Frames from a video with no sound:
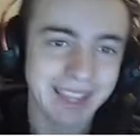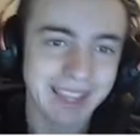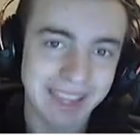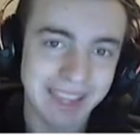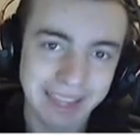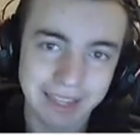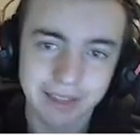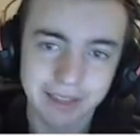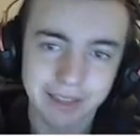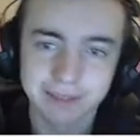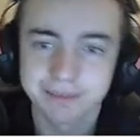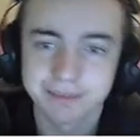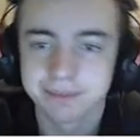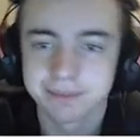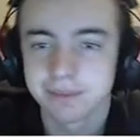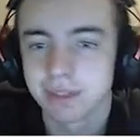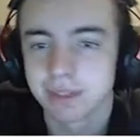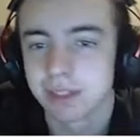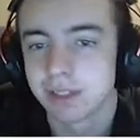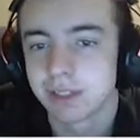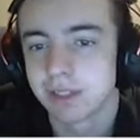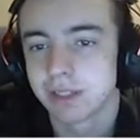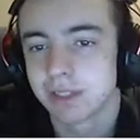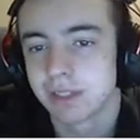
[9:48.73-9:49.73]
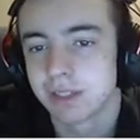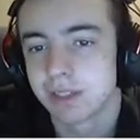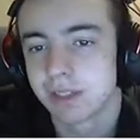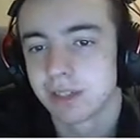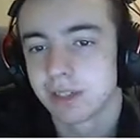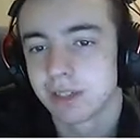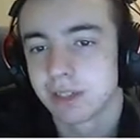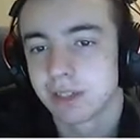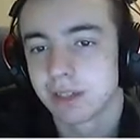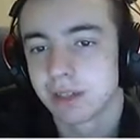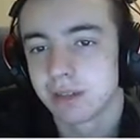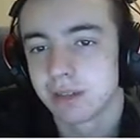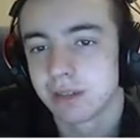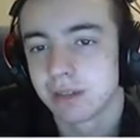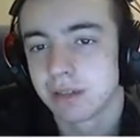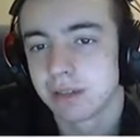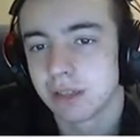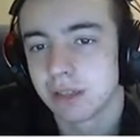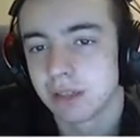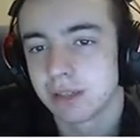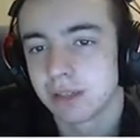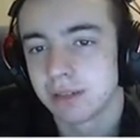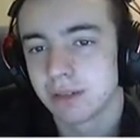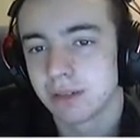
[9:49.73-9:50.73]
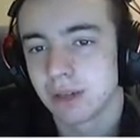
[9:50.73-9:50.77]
(silence)